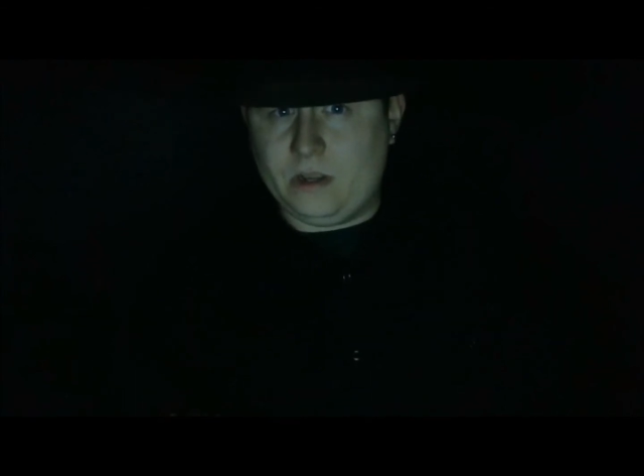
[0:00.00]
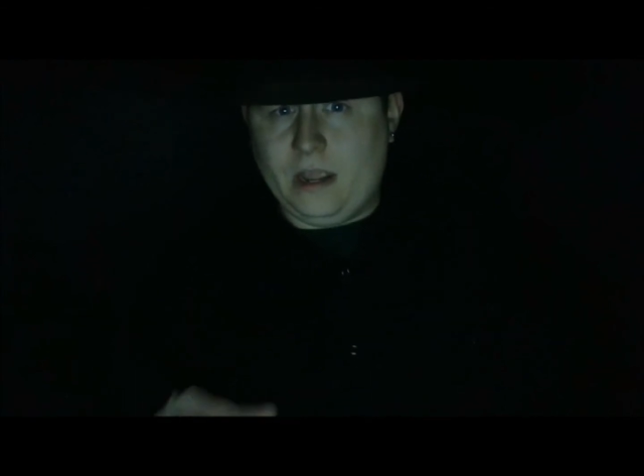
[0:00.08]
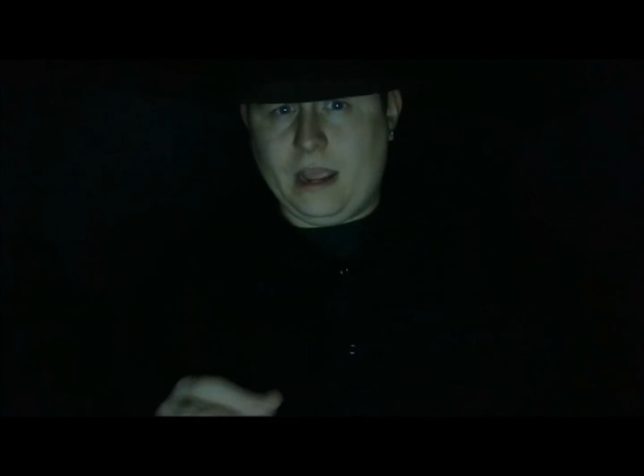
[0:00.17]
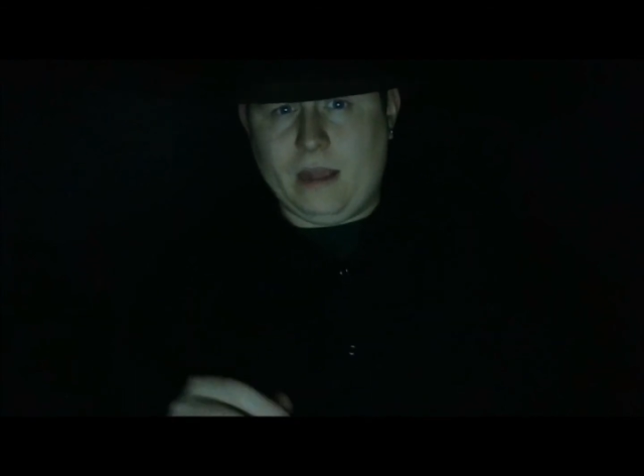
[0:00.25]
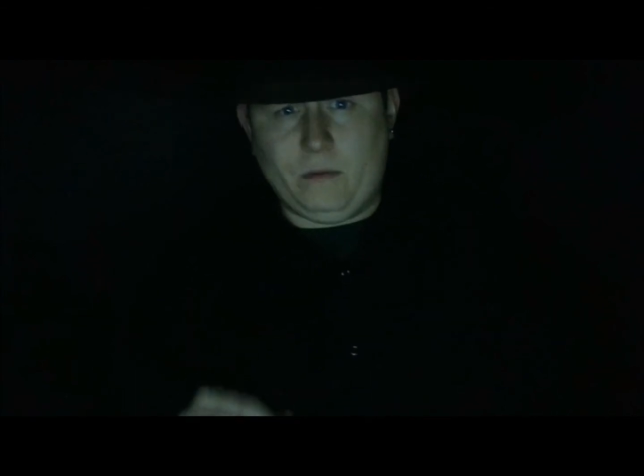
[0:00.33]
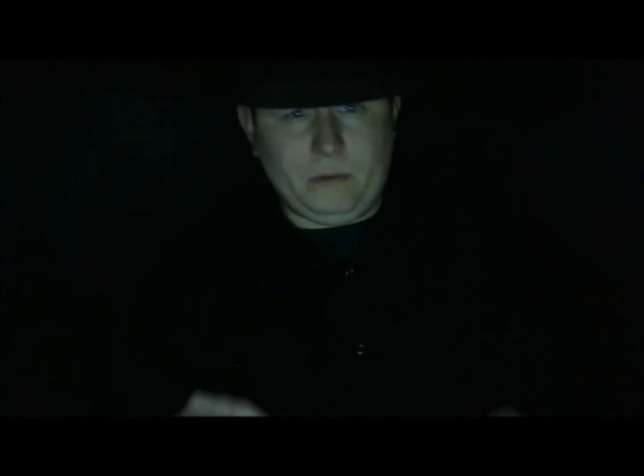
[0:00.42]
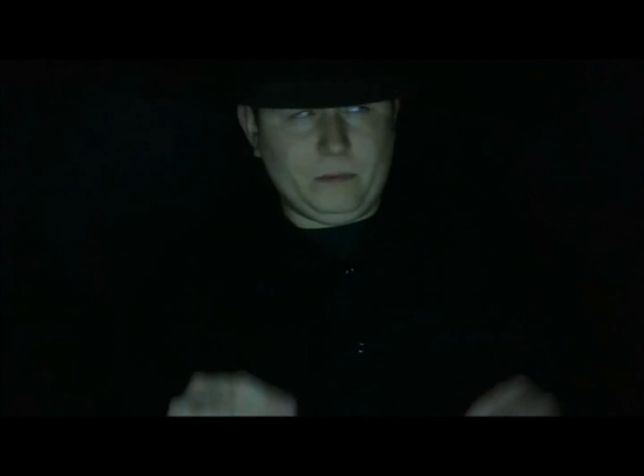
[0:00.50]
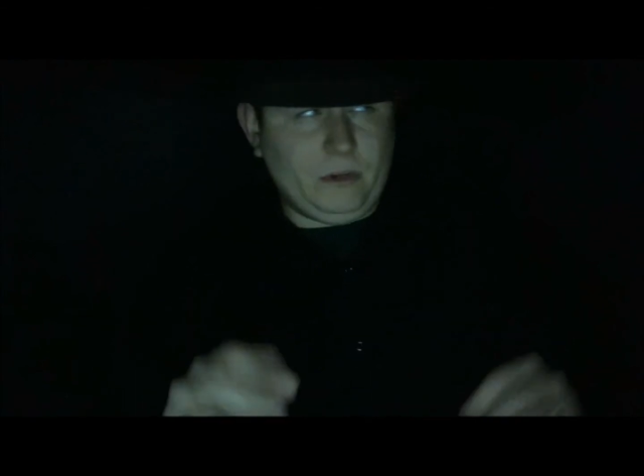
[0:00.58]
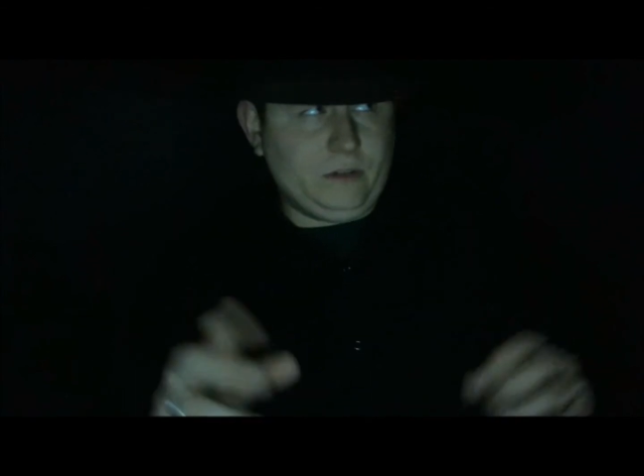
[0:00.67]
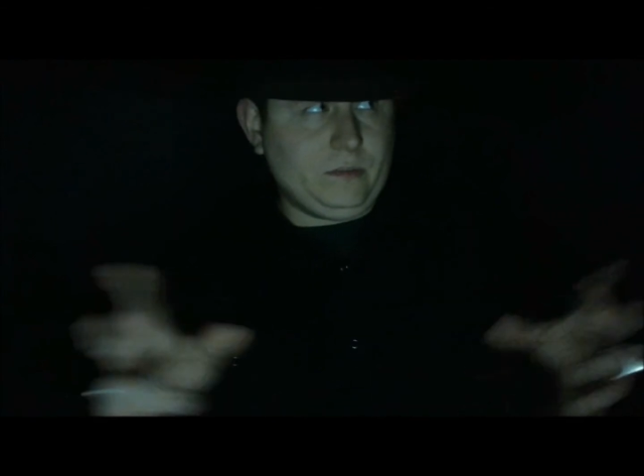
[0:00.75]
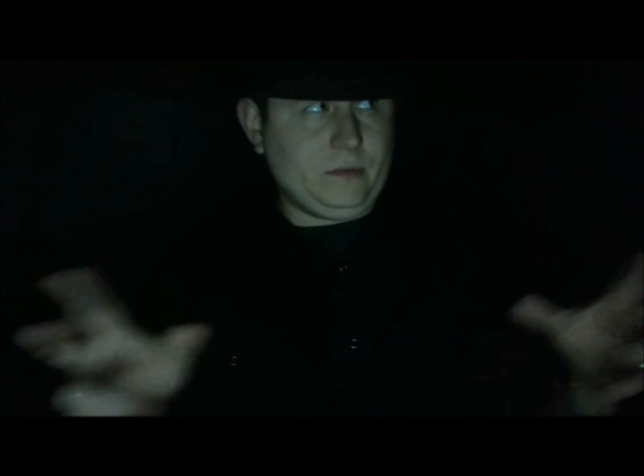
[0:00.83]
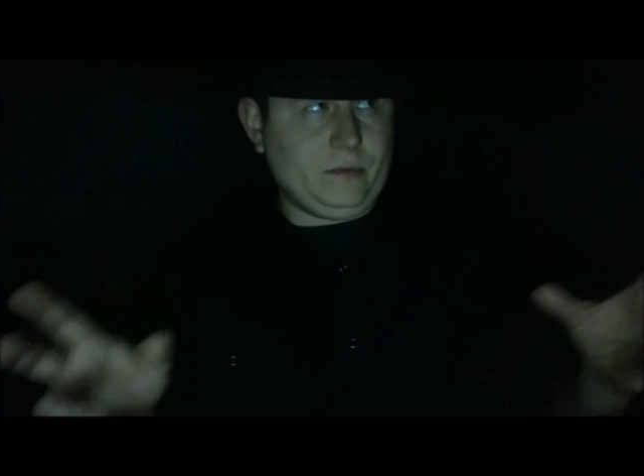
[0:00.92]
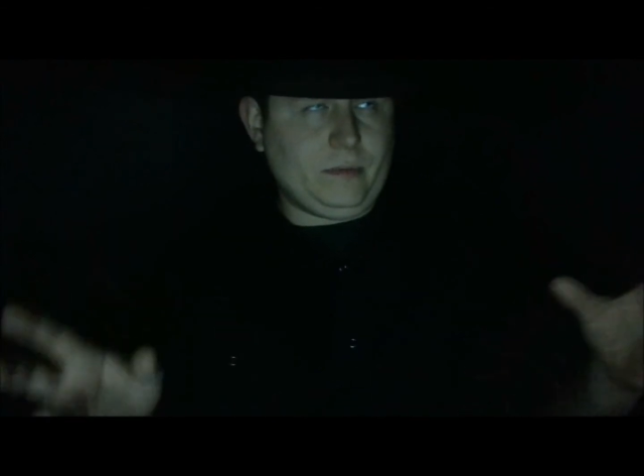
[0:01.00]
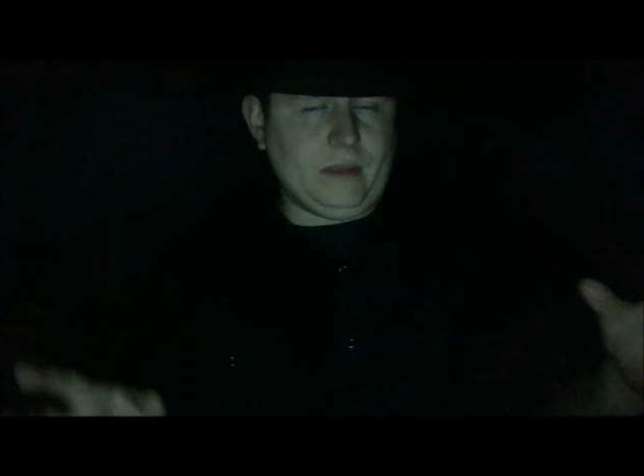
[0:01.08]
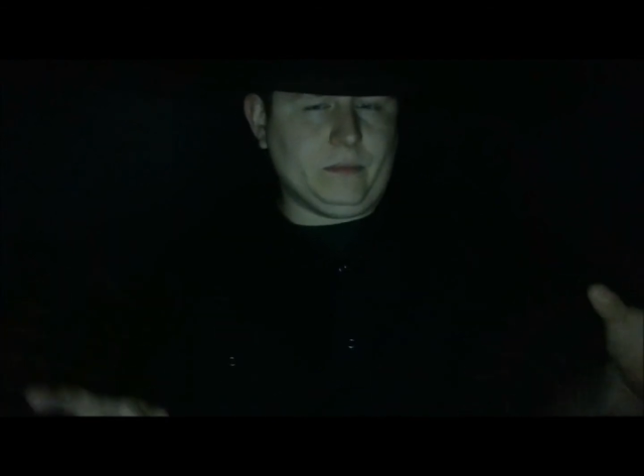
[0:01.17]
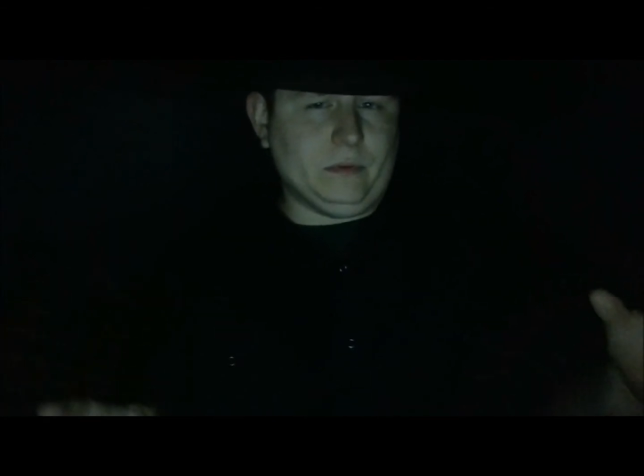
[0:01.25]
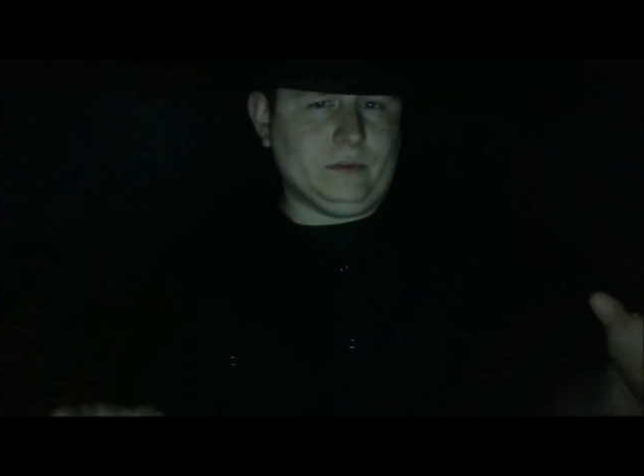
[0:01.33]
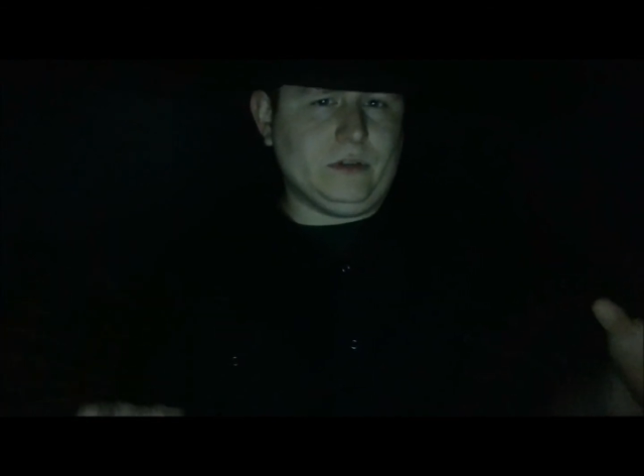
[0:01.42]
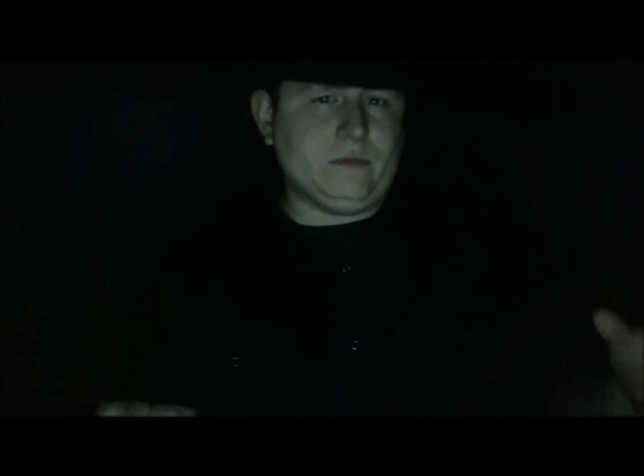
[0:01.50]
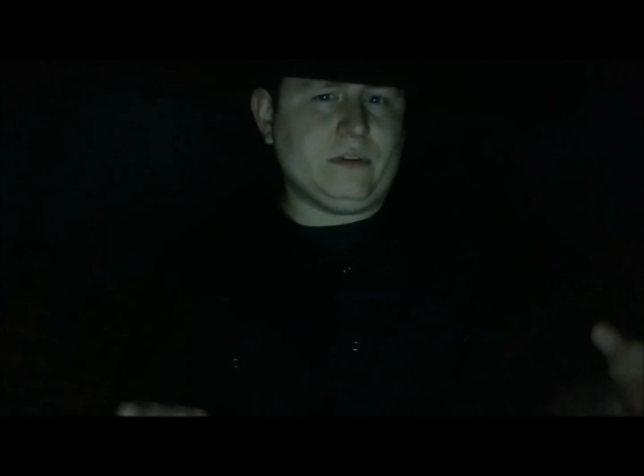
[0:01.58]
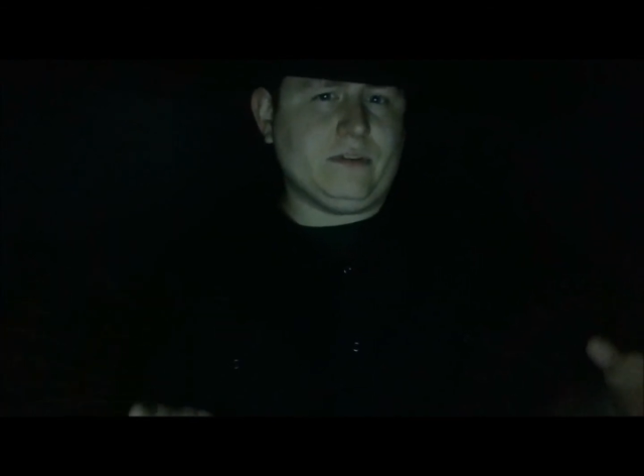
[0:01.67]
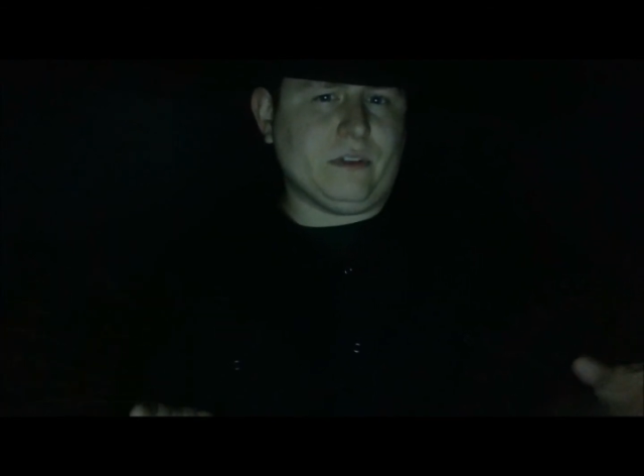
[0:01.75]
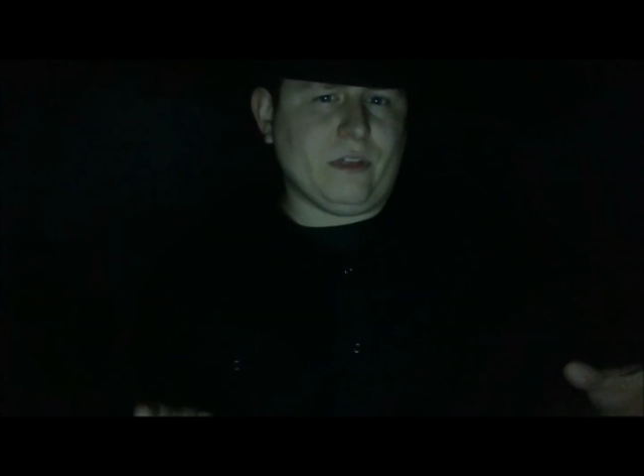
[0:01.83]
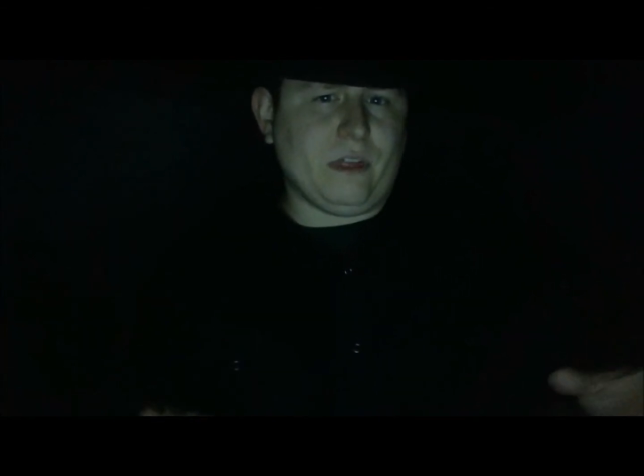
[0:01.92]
And when multiple people know different